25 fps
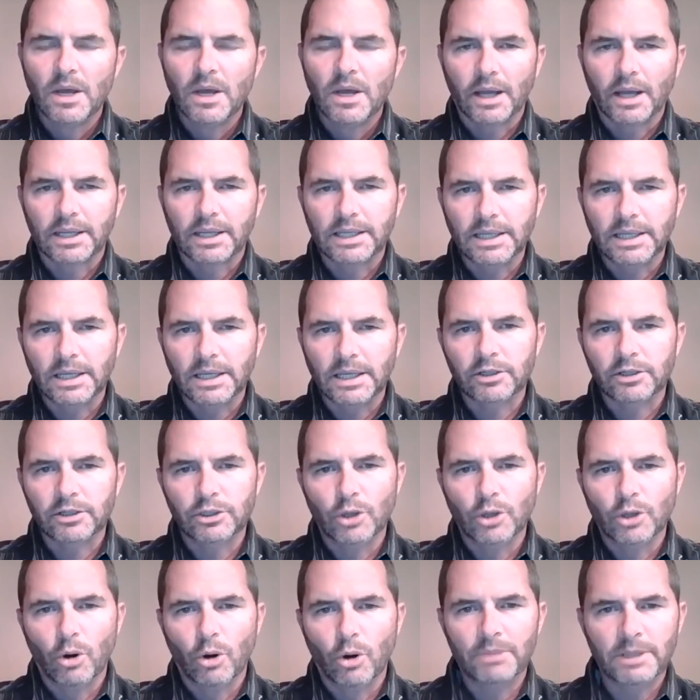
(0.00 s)
Again,
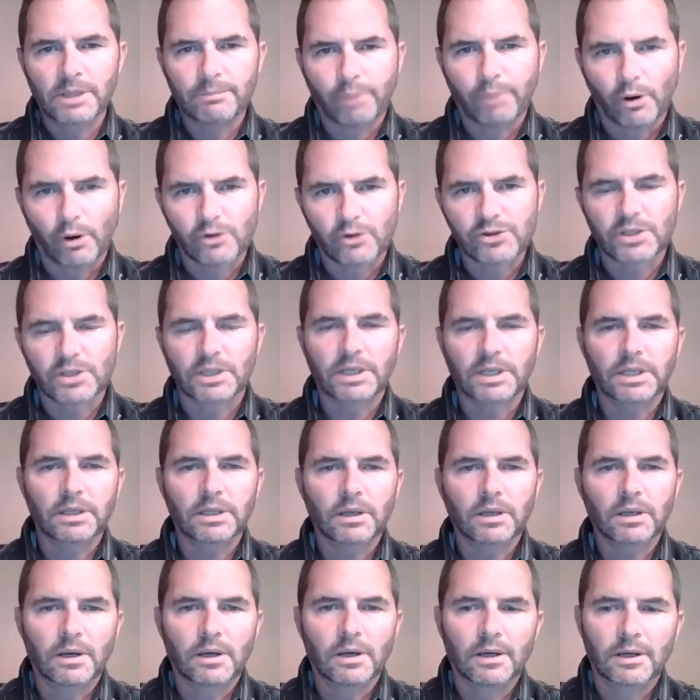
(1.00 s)
me
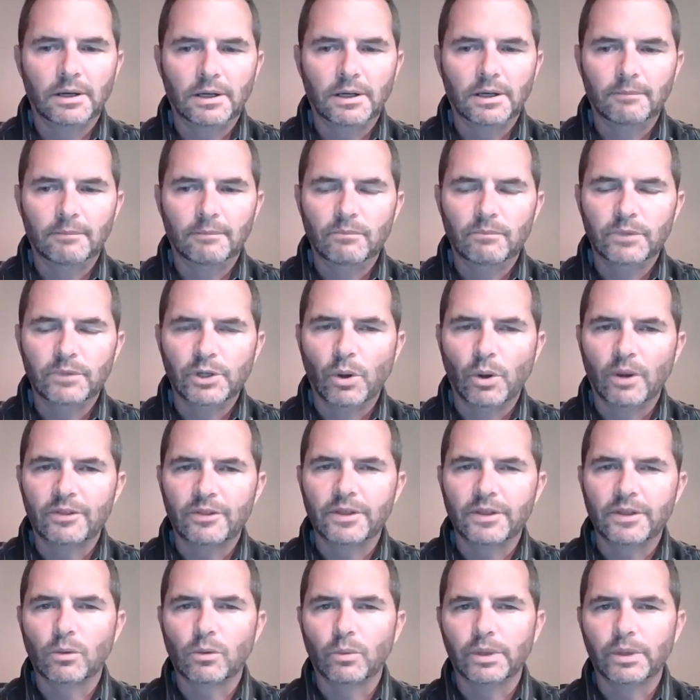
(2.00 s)
personally, I
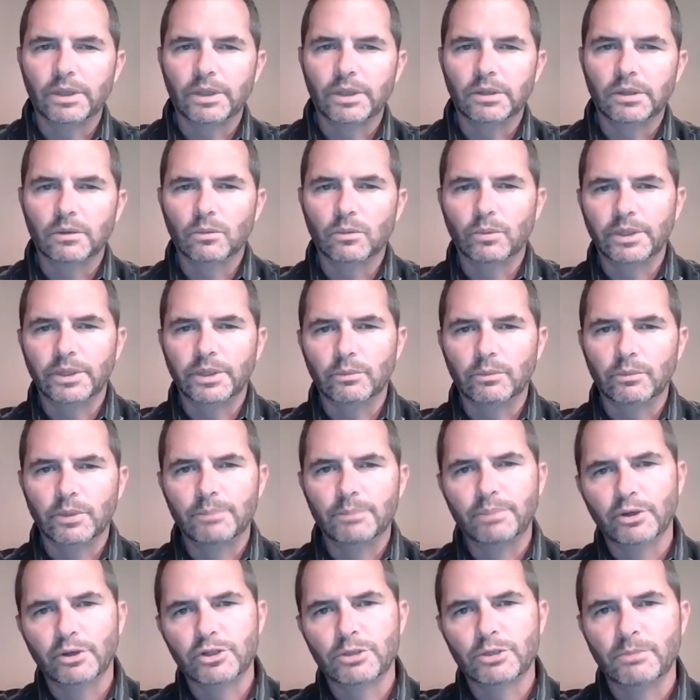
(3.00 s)
think we
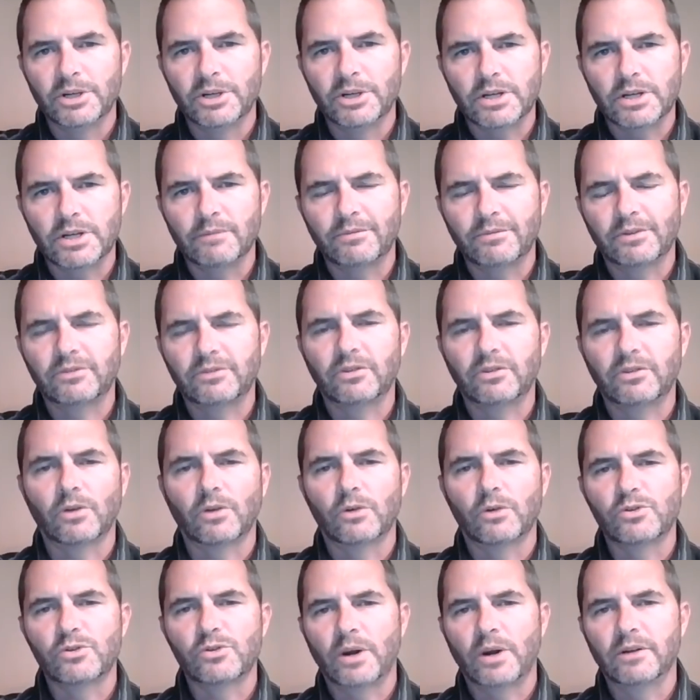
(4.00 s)
put too much emphasis
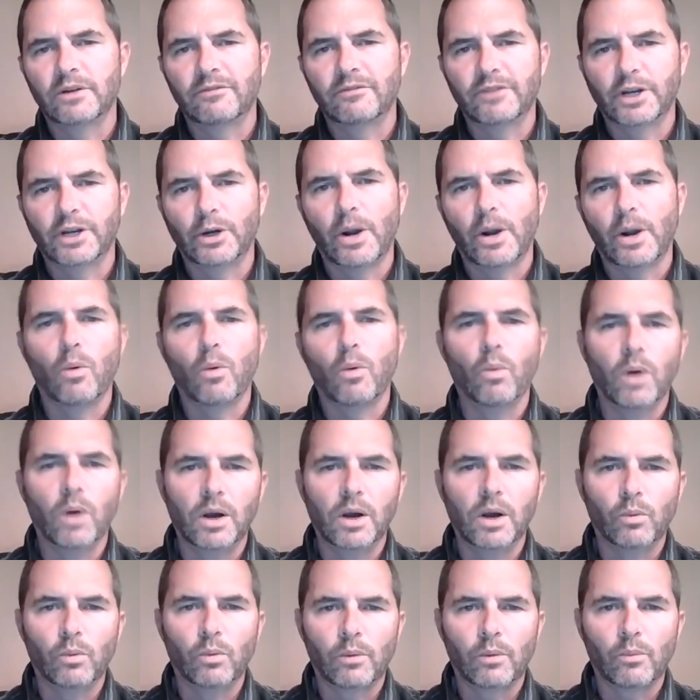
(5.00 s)
on trying to figure out
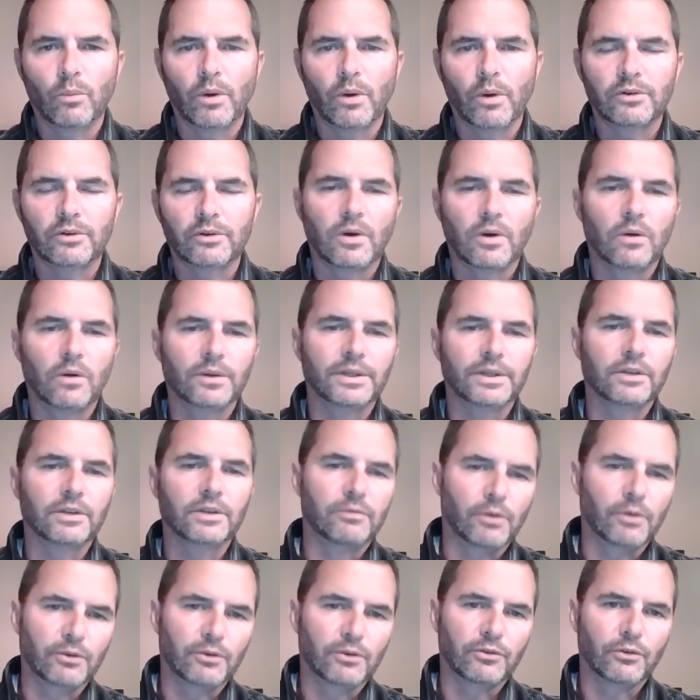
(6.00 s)
what warm waters halt is
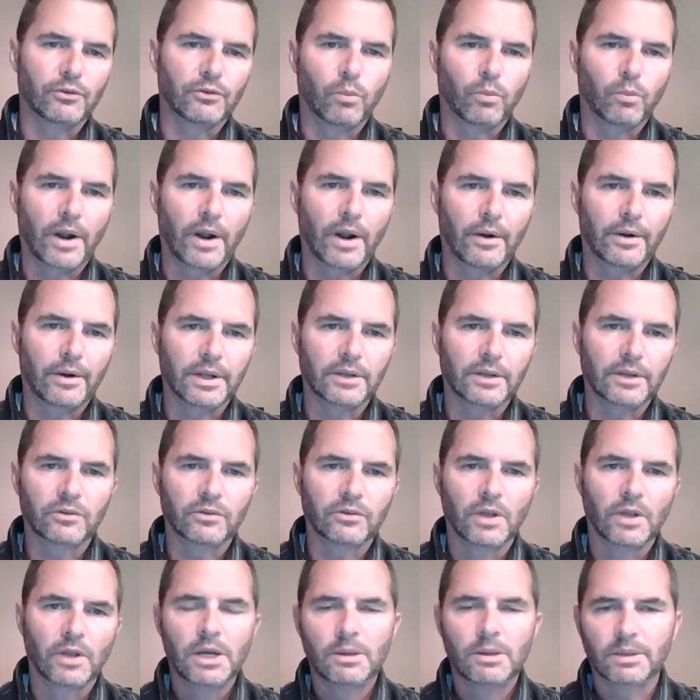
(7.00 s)
versus where it
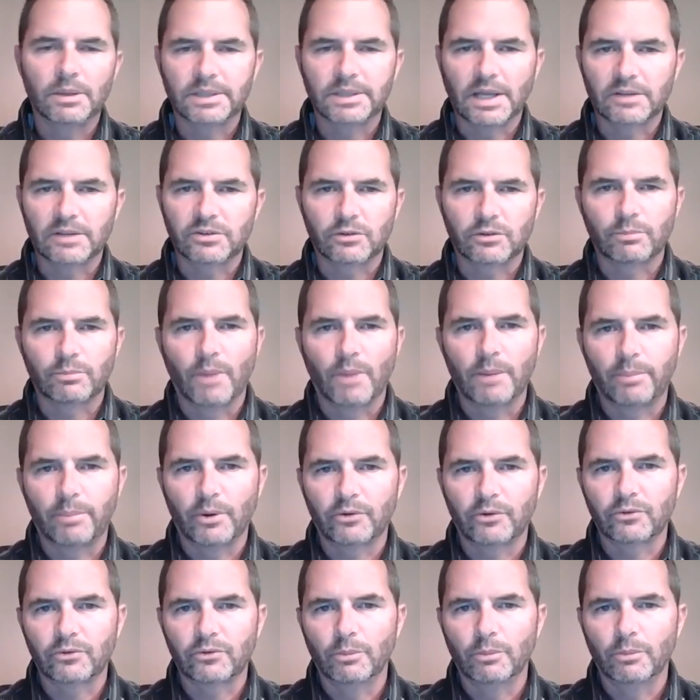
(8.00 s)
is. But that's just my
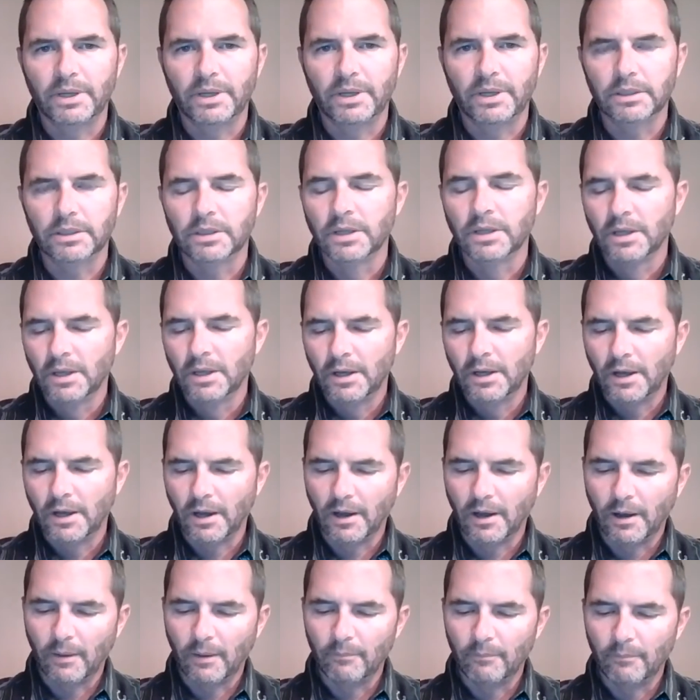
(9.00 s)
personal opinion.
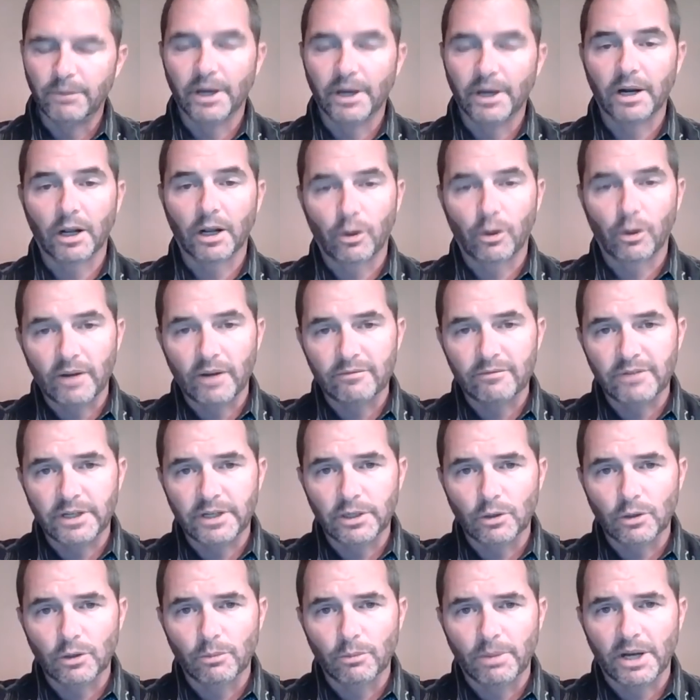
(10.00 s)
But a great
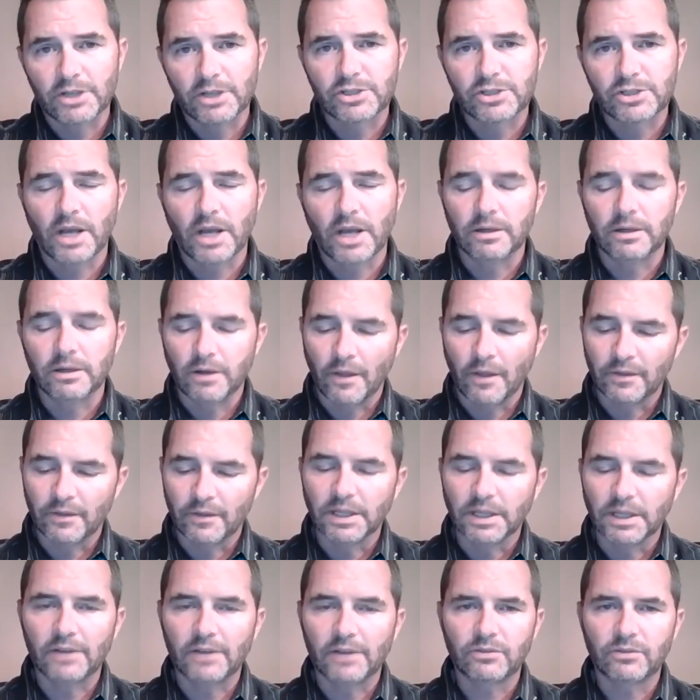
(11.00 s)
video by Shannon
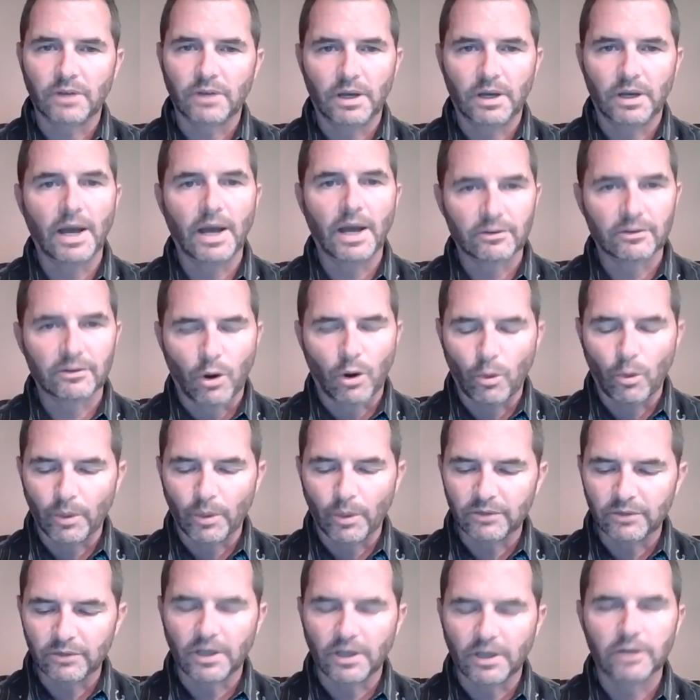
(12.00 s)
nonetheless, as
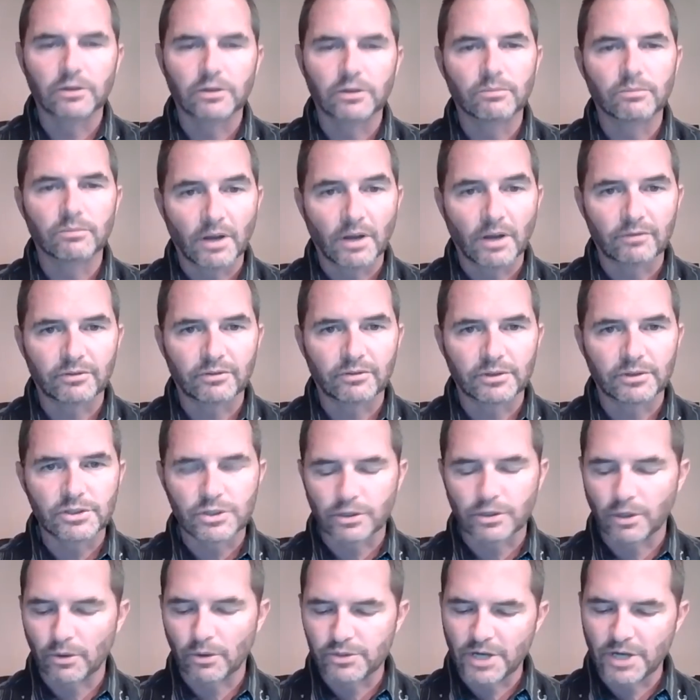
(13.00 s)
always, and you definitely
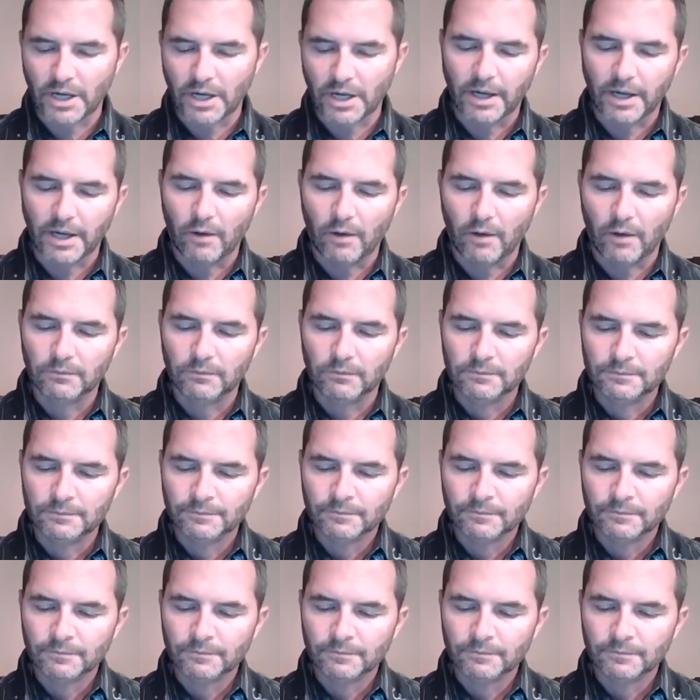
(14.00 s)
go check it out.